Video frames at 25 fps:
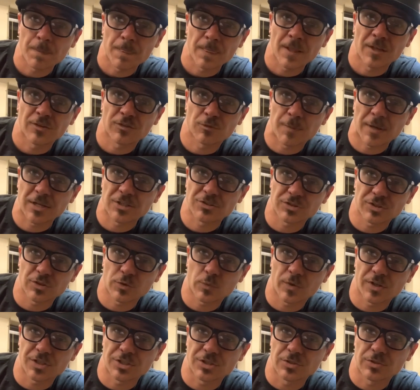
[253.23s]
especially
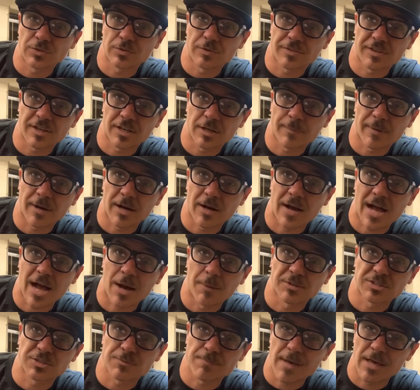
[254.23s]
when you think about how
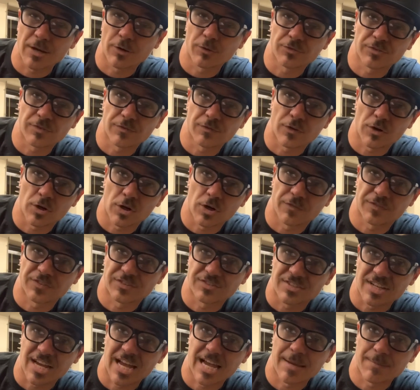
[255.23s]
much metal's involved and
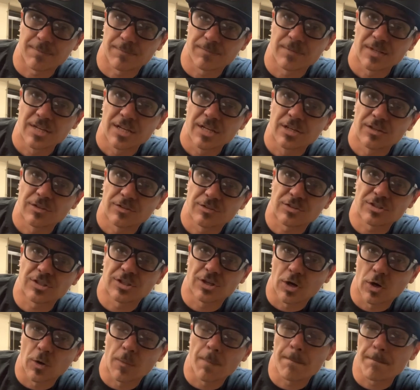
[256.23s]
time, you
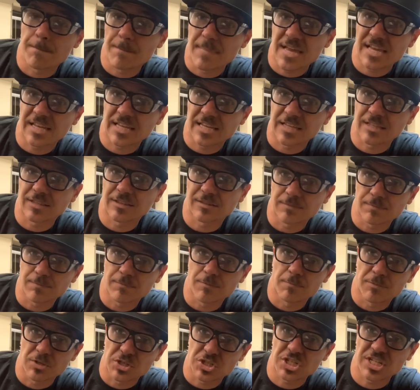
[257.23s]
know,
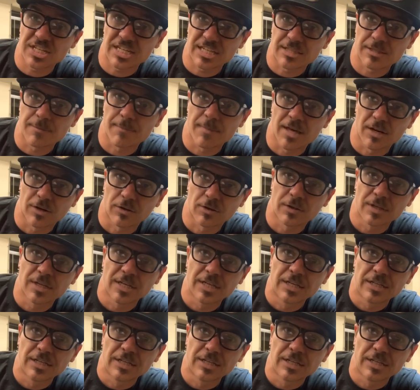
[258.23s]
machining the metal.